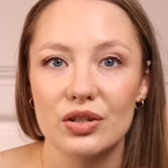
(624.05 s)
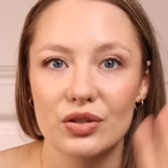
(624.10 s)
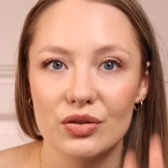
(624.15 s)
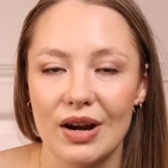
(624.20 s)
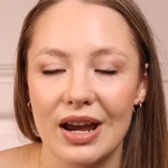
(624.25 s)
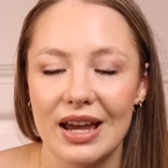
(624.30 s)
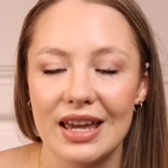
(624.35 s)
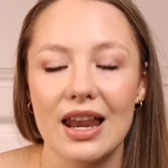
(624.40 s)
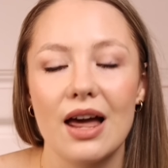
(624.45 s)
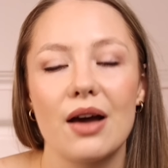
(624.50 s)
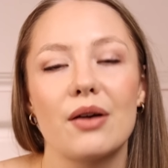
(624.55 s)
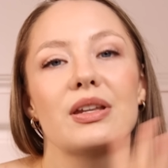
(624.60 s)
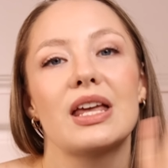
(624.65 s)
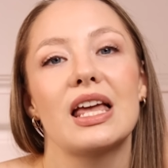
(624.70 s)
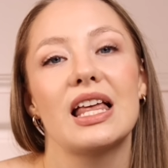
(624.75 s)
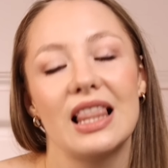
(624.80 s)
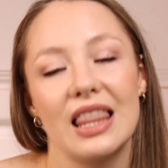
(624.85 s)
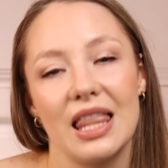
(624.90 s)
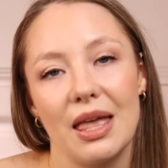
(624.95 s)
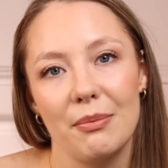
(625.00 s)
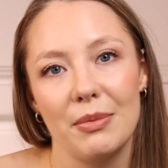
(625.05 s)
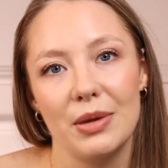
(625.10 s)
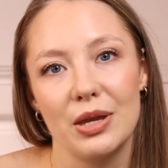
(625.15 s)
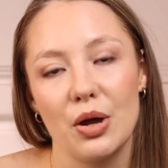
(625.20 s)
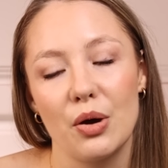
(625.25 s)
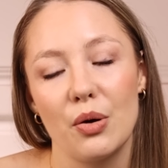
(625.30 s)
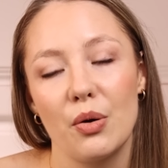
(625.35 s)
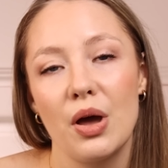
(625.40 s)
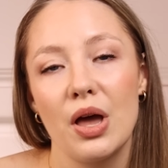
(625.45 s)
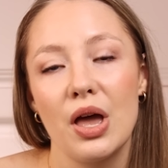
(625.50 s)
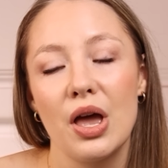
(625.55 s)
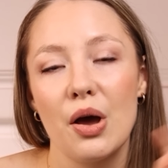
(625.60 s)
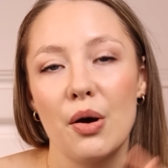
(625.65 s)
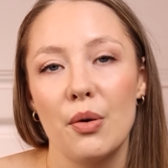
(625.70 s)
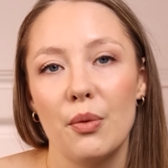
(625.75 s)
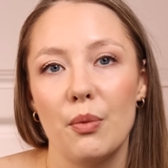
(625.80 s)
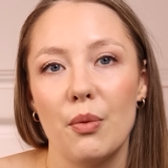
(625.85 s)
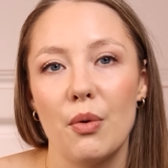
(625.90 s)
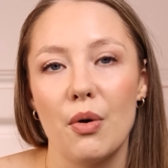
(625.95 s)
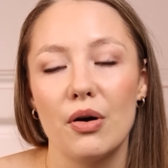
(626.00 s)
Try it out and let me know
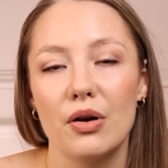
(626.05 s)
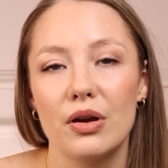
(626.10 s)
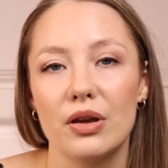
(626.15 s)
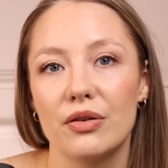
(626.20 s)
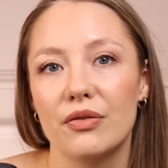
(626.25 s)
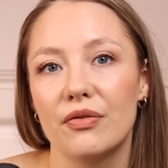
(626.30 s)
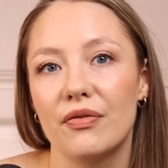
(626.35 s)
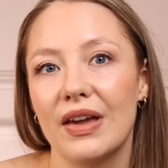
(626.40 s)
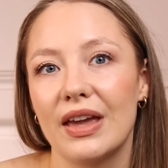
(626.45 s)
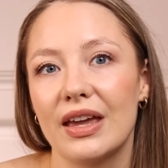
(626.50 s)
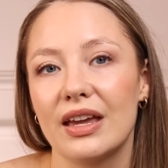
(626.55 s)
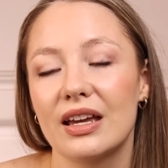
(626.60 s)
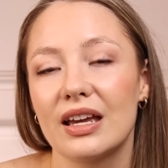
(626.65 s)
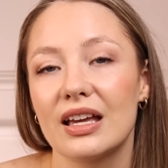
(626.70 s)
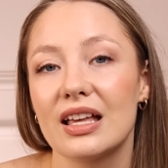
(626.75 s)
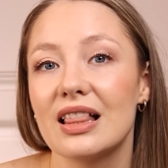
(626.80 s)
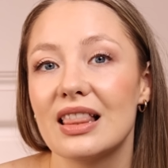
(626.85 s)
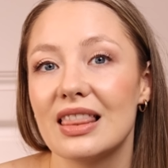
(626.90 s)
what you think